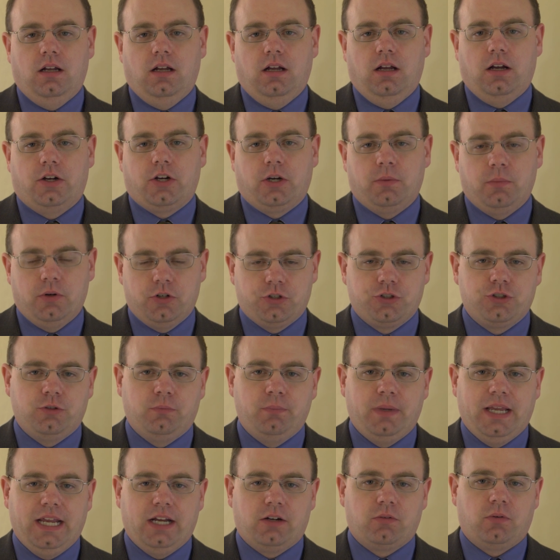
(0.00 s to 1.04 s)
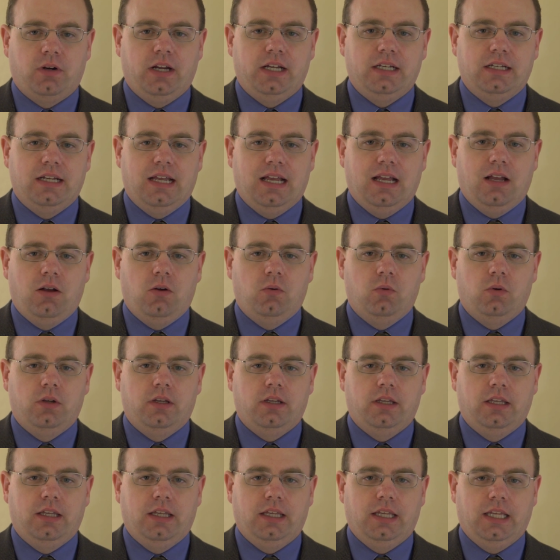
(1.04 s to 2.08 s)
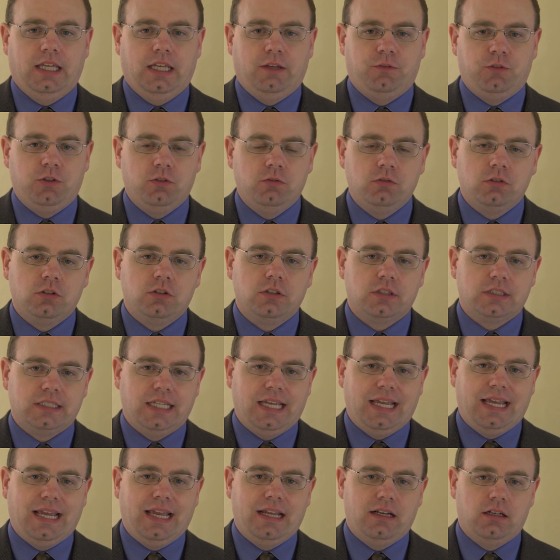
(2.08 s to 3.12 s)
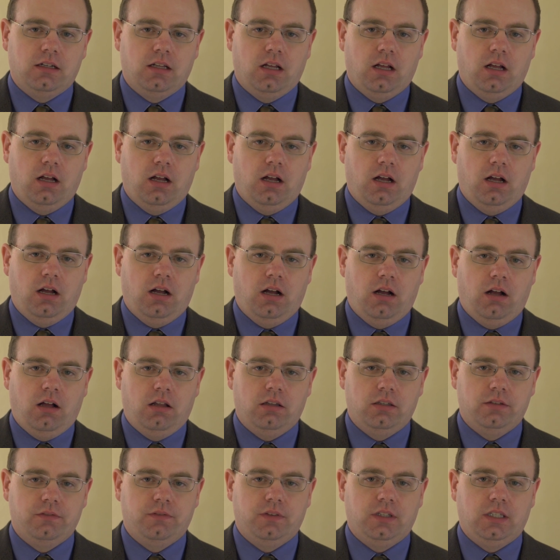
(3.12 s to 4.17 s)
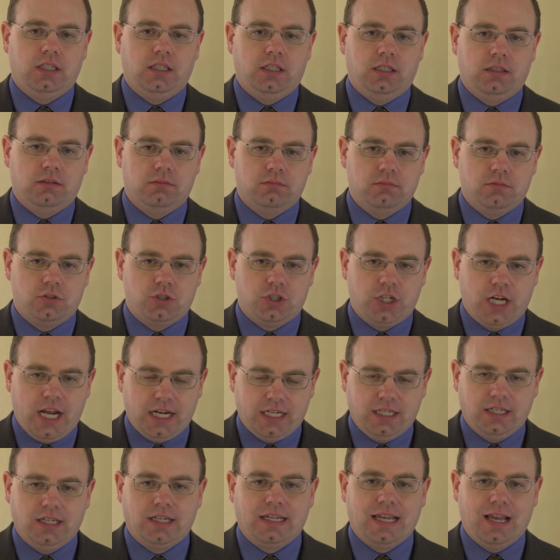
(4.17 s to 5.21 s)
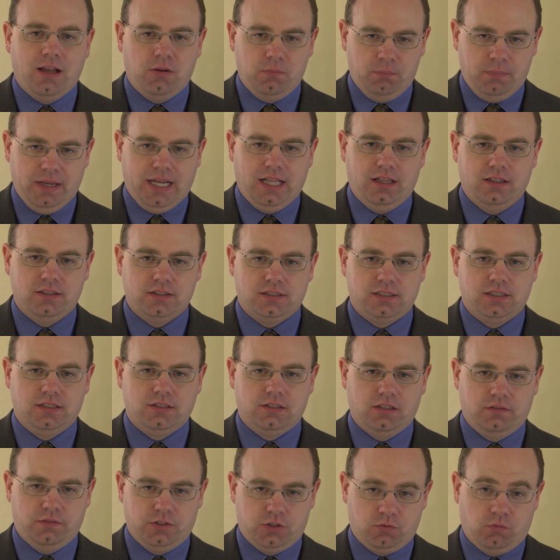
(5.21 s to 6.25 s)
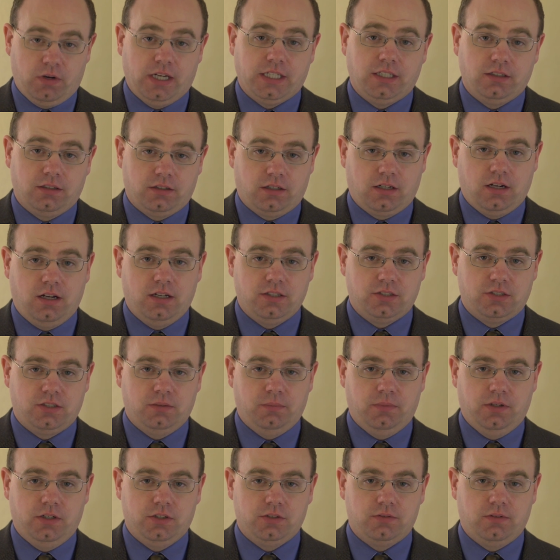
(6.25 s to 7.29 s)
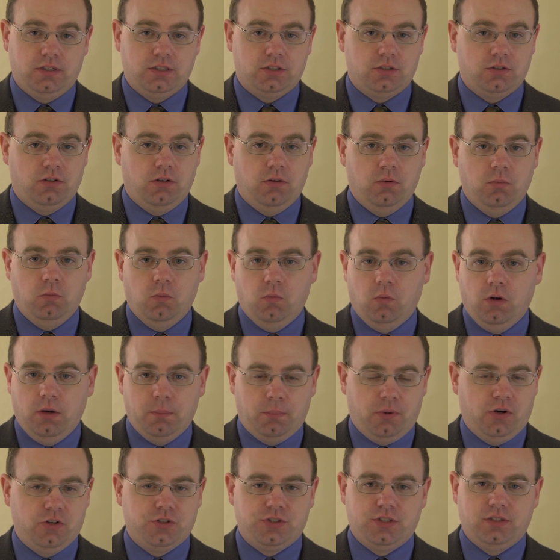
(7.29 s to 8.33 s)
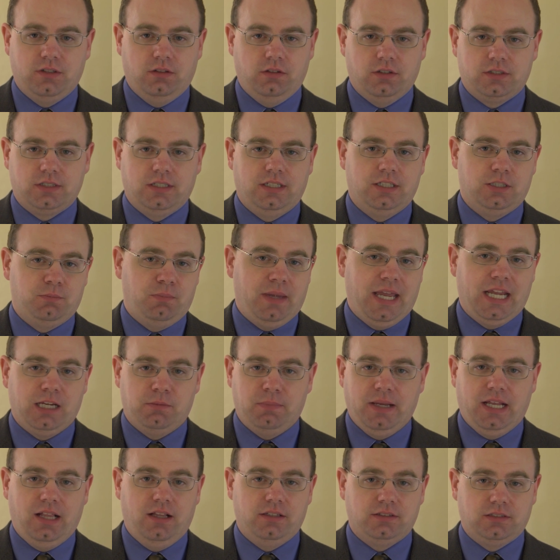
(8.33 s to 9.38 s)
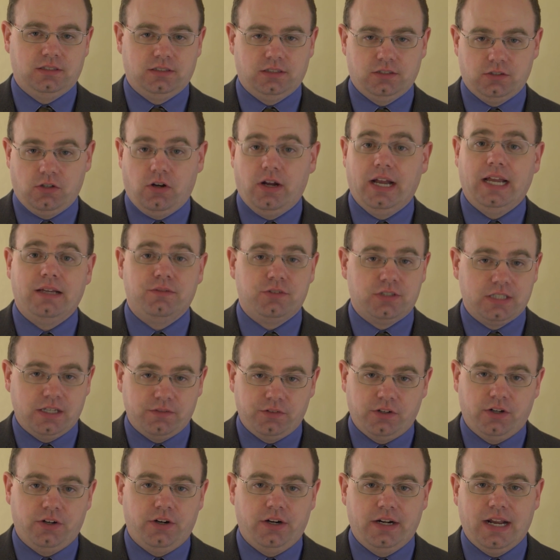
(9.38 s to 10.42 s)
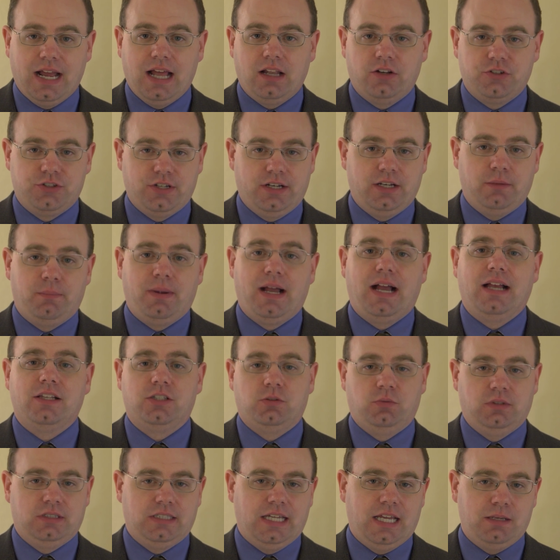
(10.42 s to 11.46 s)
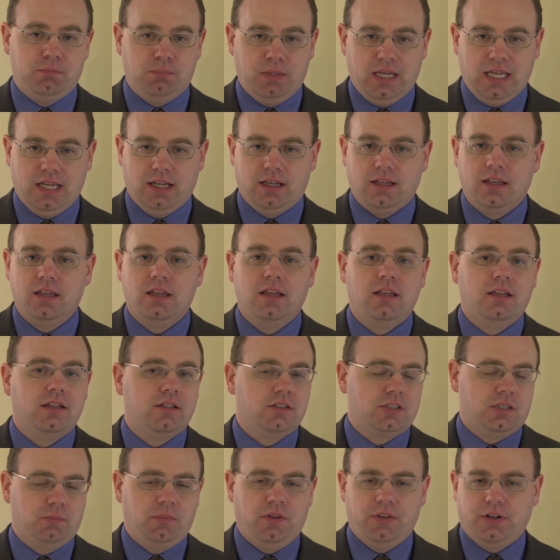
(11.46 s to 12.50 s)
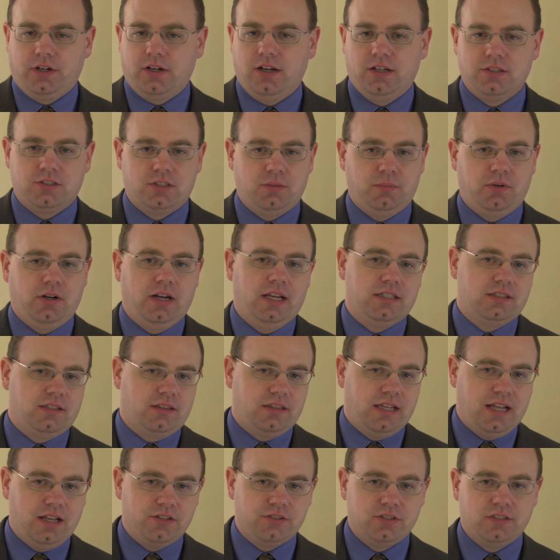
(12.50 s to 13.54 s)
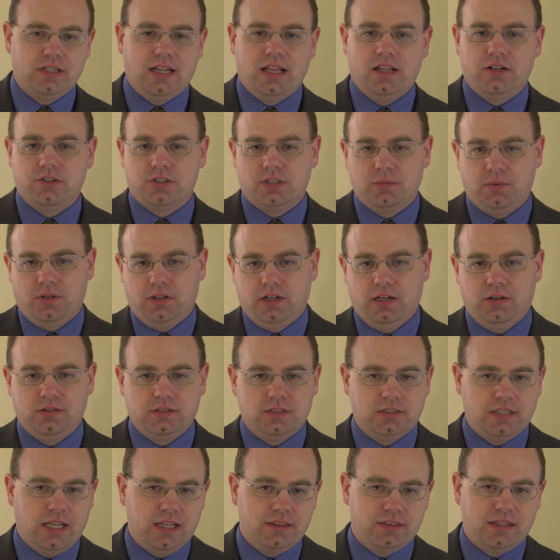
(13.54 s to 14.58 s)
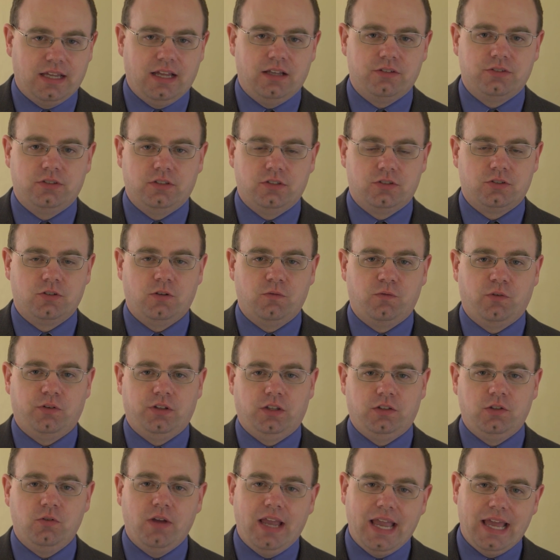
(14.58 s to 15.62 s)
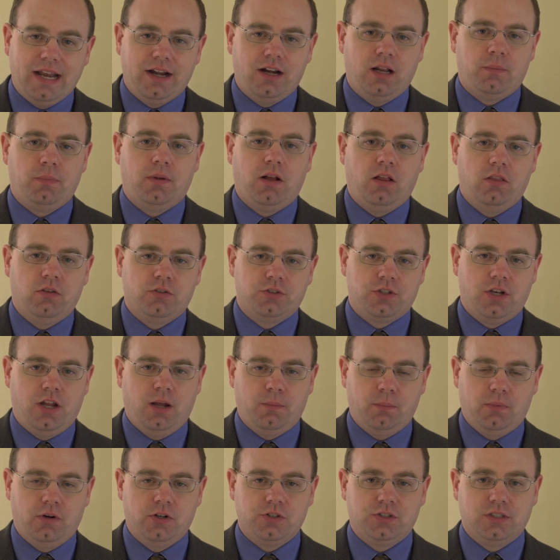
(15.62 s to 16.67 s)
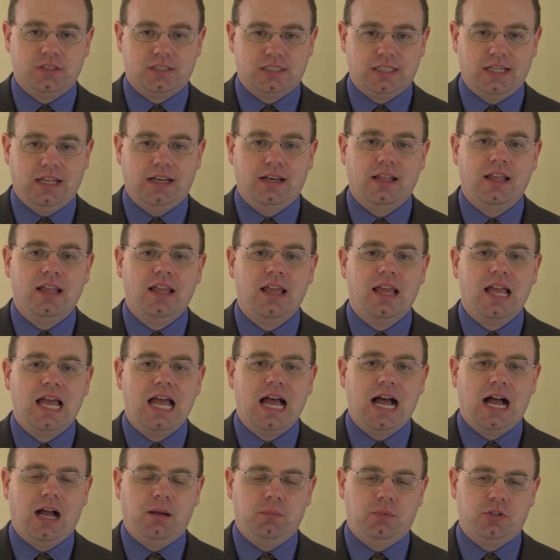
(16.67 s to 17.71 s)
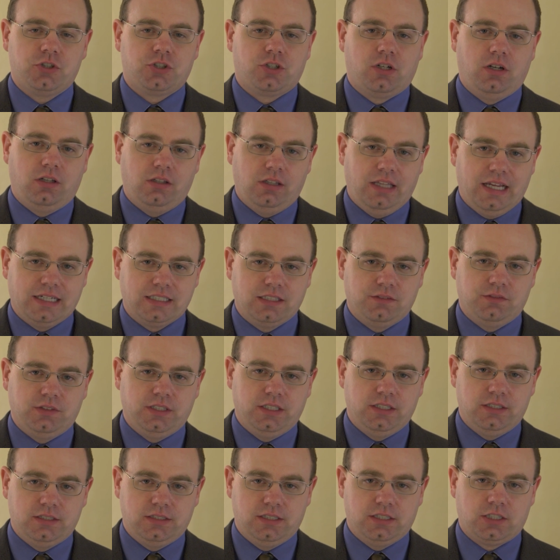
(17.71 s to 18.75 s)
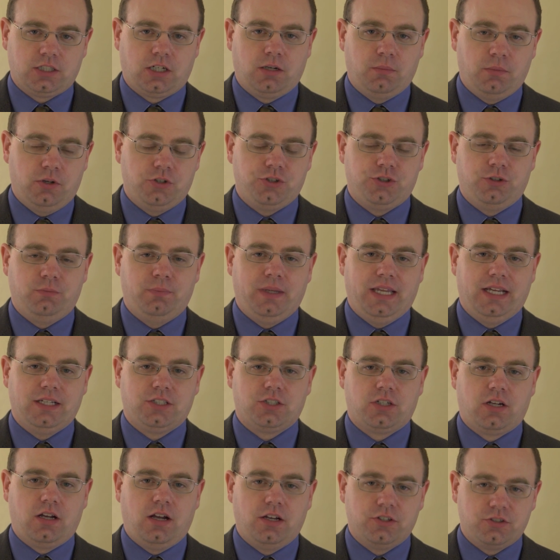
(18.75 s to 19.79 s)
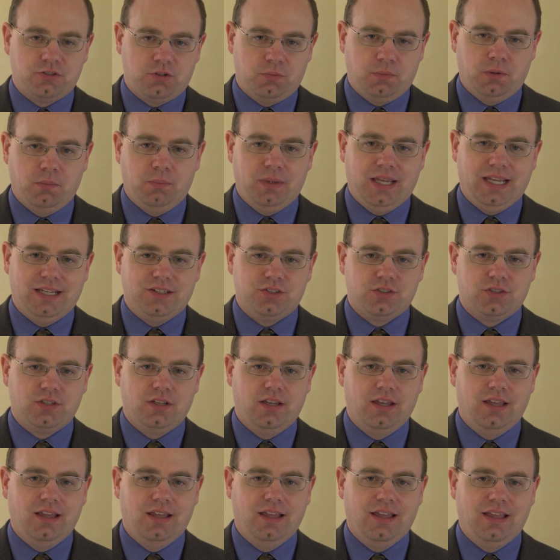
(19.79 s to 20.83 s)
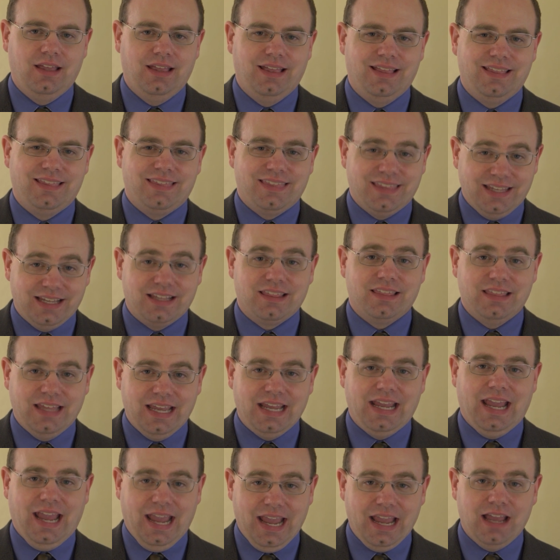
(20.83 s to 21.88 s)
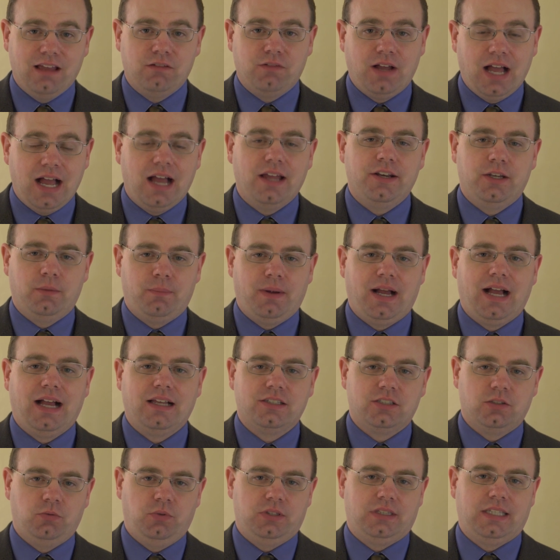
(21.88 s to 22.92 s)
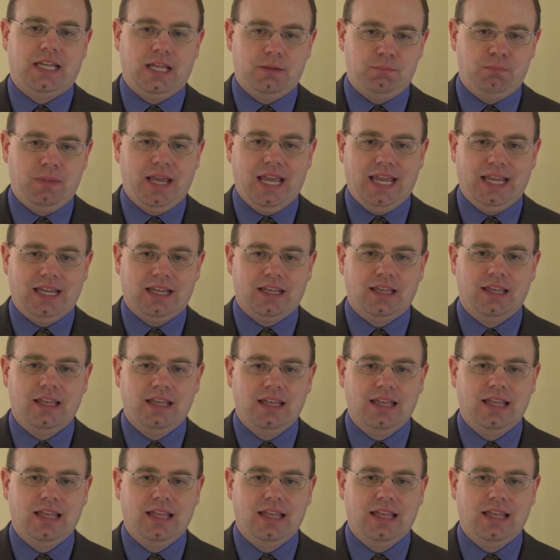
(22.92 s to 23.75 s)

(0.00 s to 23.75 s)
a commercial bank right now, if you looked at all of the checking account balances of its regular customers, right? So one person looks at his bank balances and says, oh, I have $700 on deposit with that bank. Some other customer has $1,000, some other has $10,000, and so forth. You added up all those numbers and said, how much collectively does this commercial bank's customer base think they have on deposit with that bank?